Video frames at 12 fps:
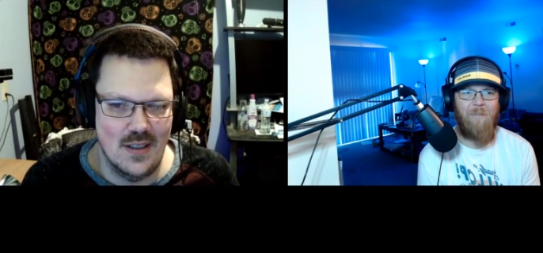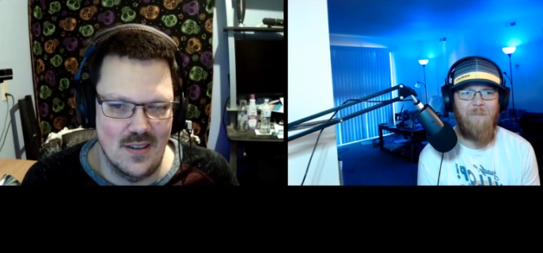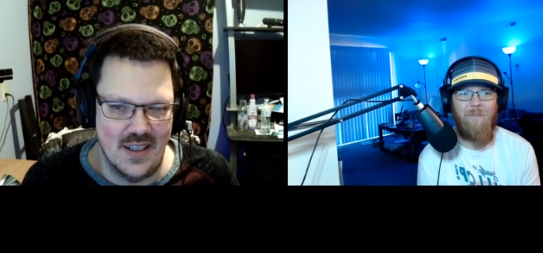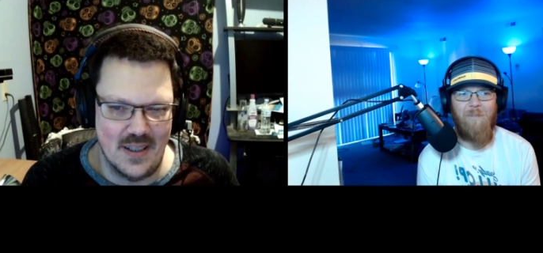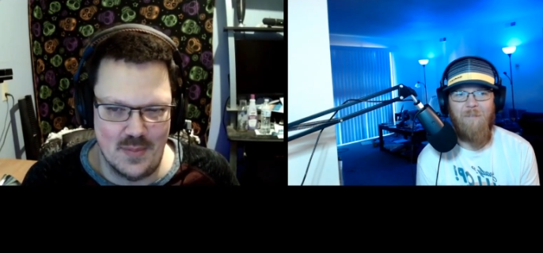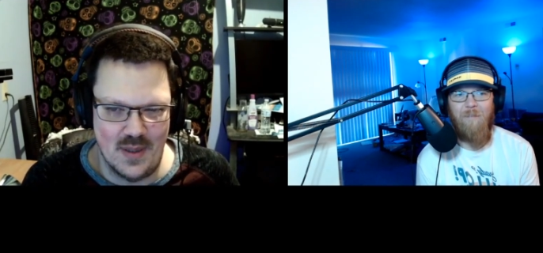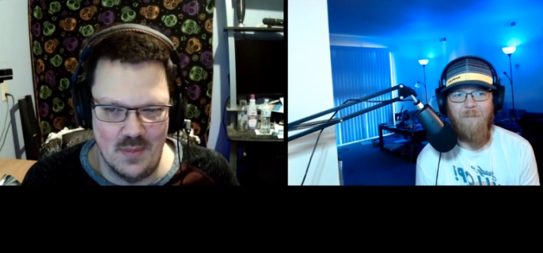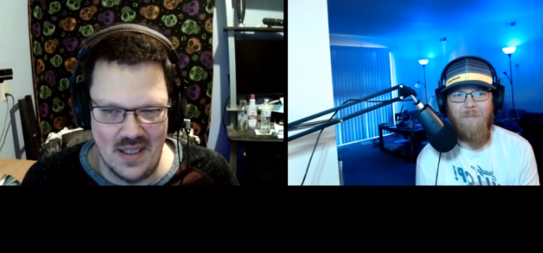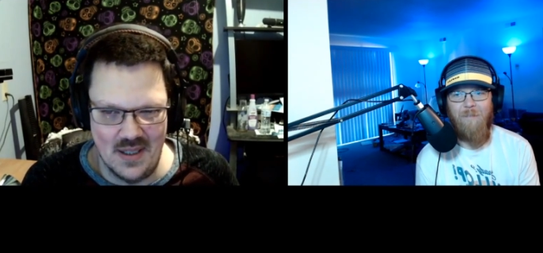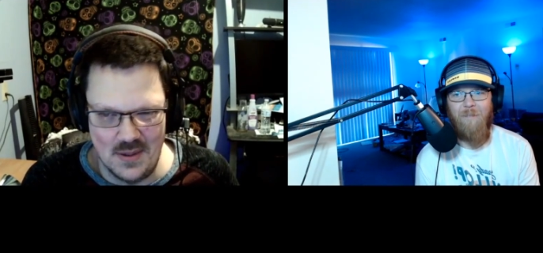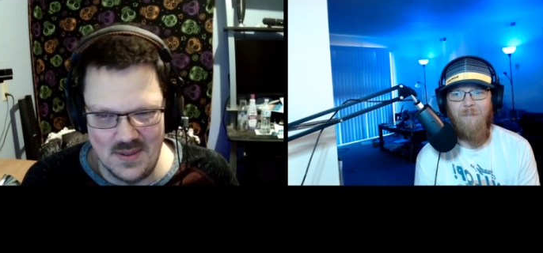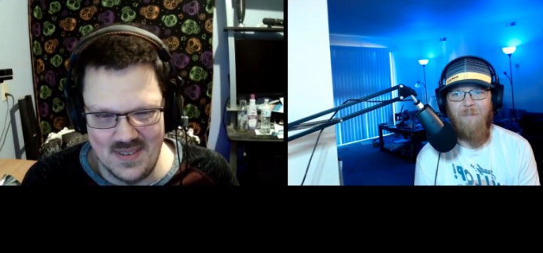Speaker 1: You get a like,
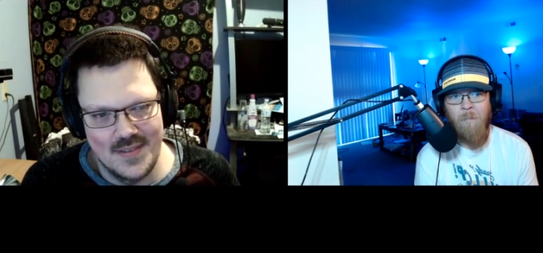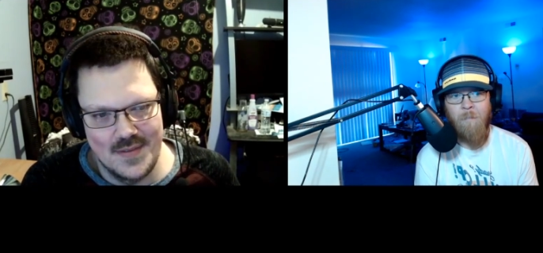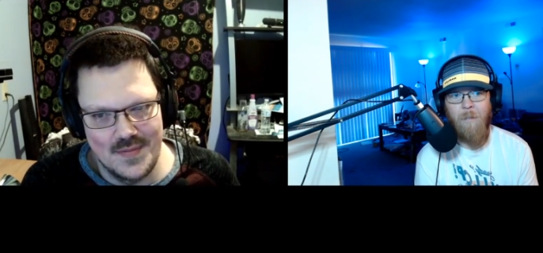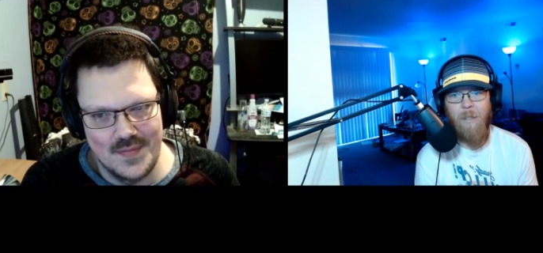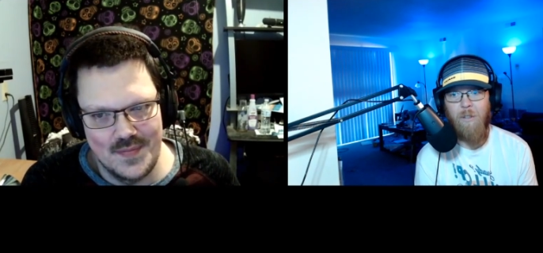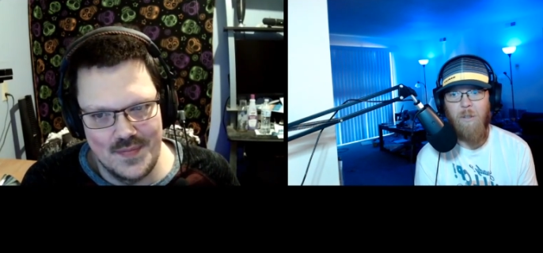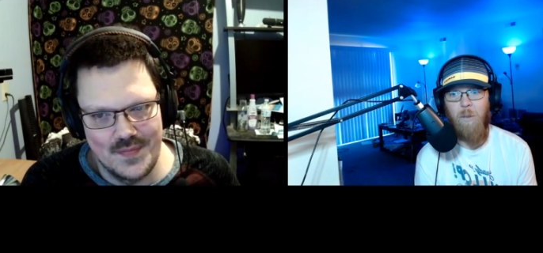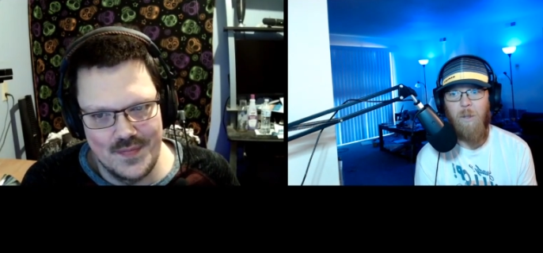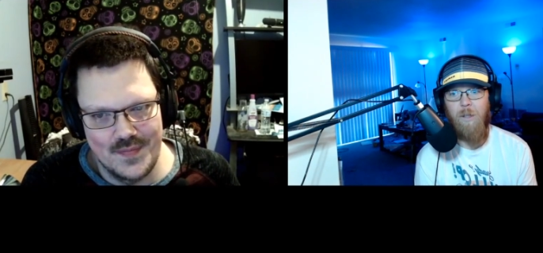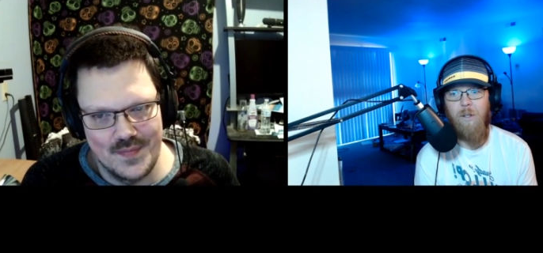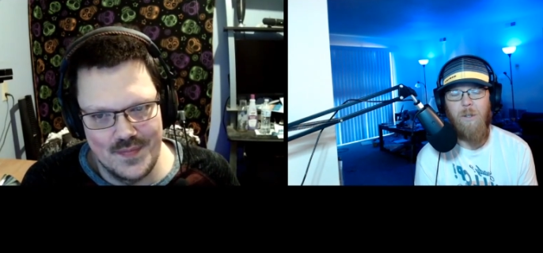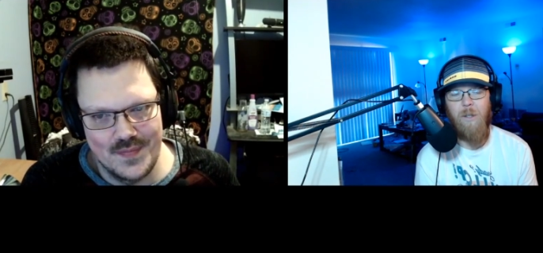but I'm out.
Speaker 2: They
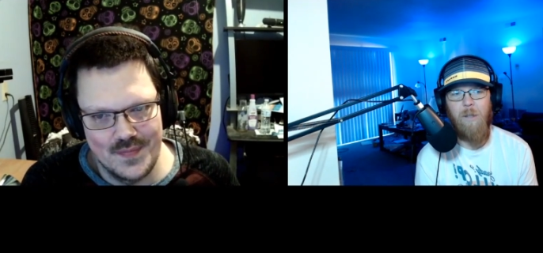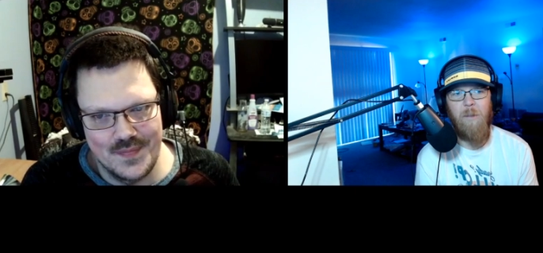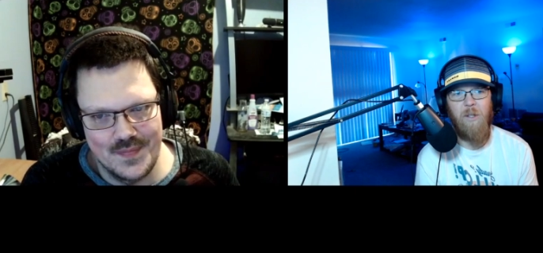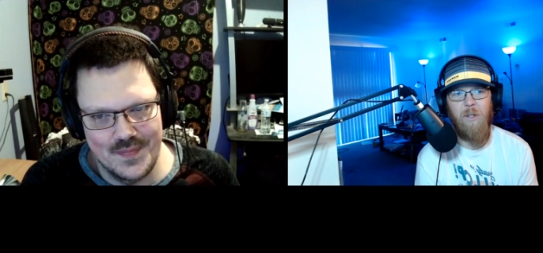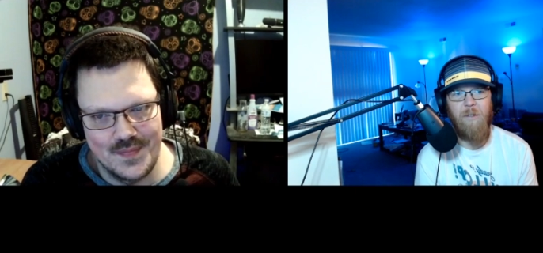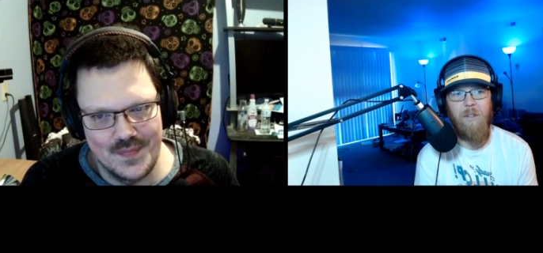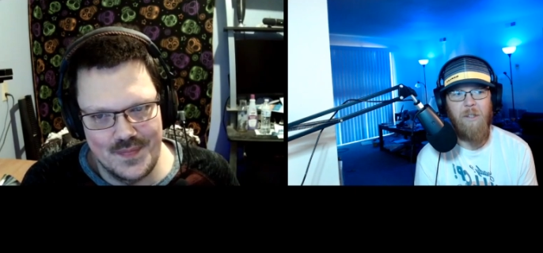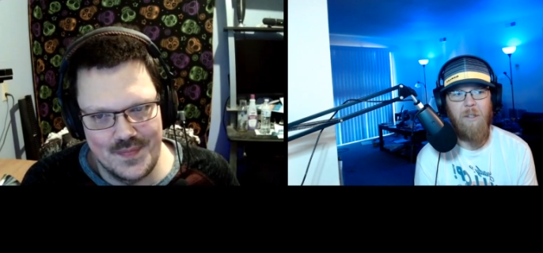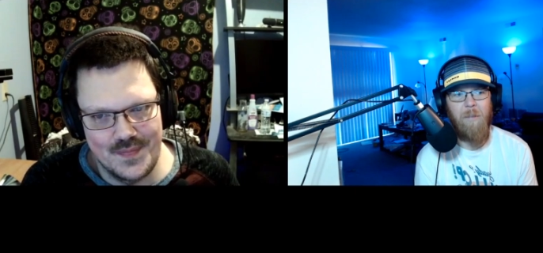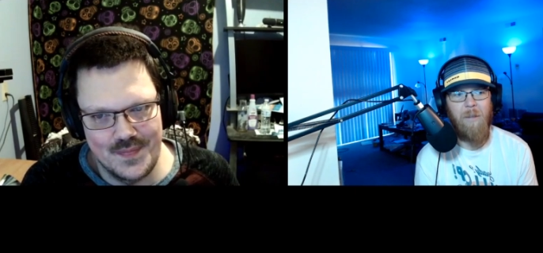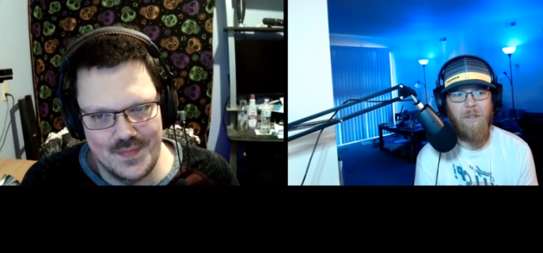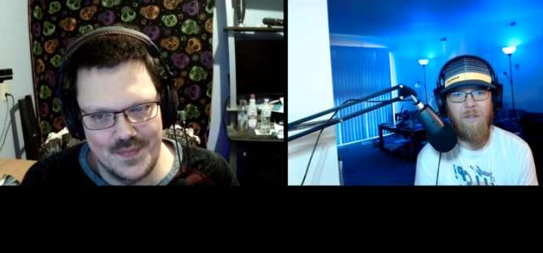have some weird streamers
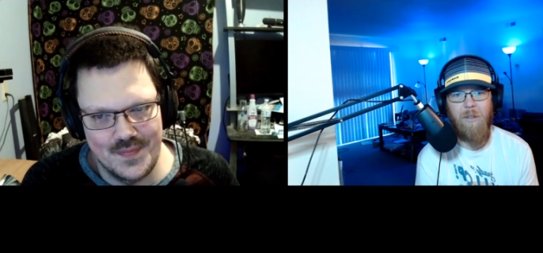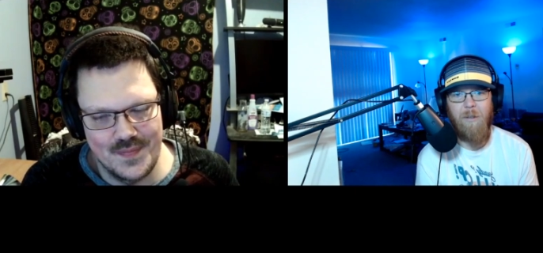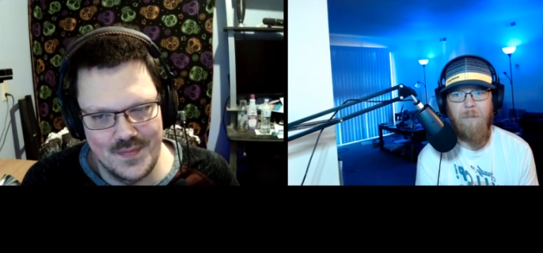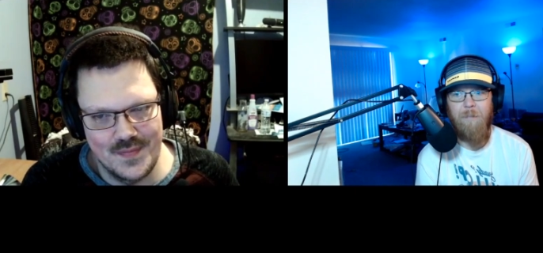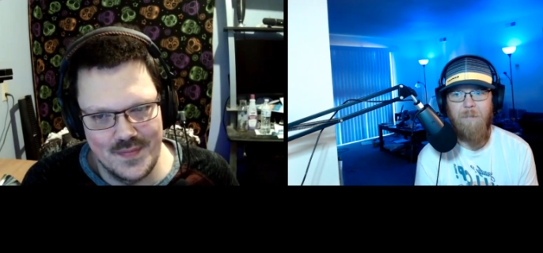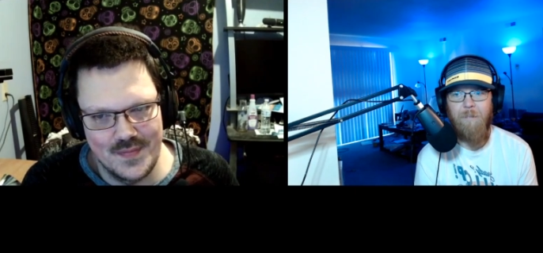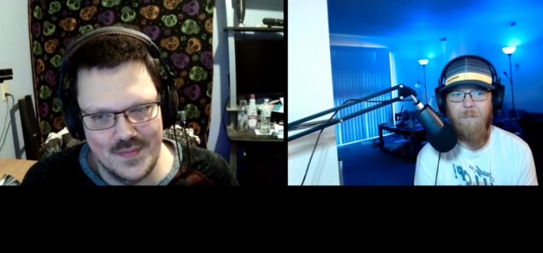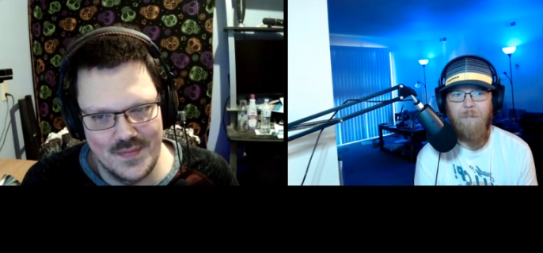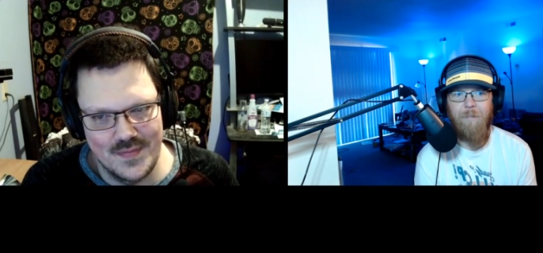over there on Mixer.